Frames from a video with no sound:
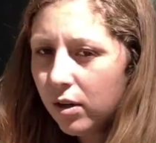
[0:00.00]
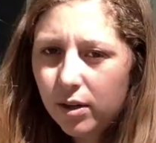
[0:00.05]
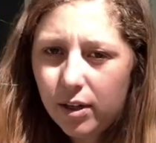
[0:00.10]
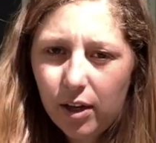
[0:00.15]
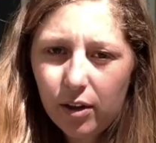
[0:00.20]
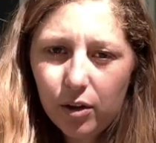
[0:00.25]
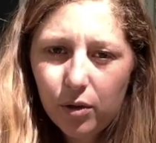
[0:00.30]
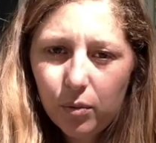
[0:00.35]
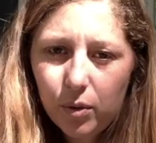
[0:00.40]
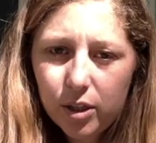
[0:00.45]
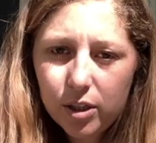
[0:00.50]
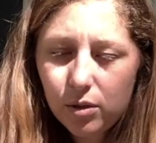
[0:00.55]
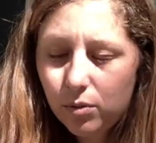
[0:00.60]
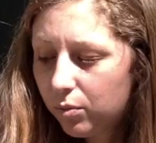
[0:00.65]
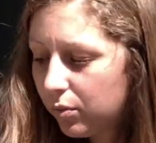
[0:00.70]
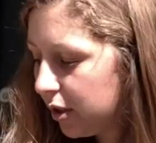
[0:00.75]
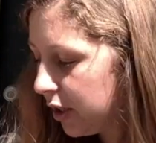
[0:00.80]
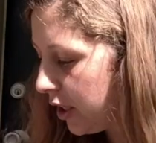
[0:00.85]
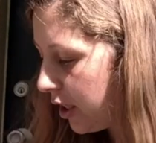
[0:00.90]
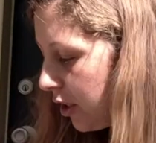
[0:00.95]
Now, there was a
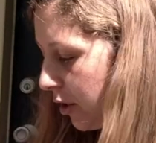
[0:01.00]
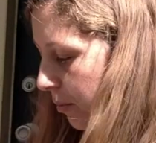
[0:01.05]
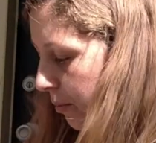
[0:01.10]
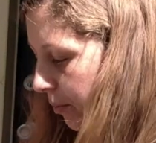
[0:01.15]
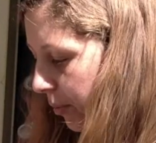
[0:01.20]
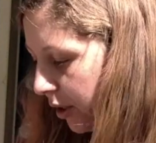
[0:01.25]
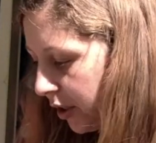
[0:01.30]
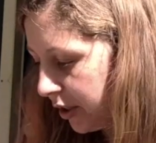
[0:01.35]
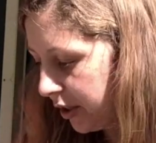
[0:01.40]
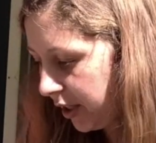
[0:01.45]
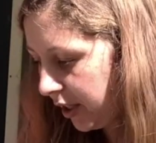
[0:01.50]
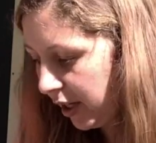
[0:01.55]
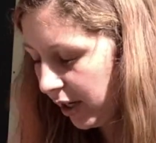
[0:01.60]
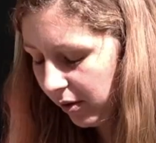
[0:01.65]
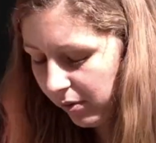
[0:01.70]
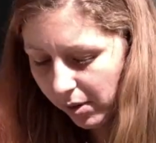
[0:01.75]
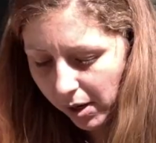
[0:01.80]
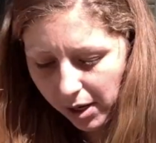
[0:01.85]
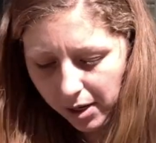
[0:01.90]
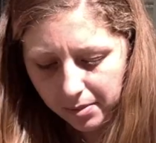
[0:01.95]
really good book that I
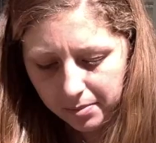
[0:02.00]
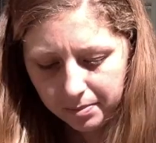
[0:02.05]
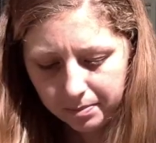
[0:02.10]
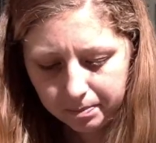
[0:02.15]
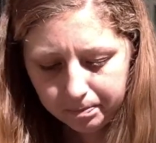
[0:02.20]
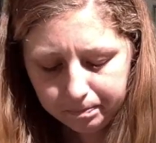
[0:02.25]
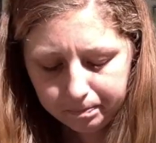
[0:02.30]
read.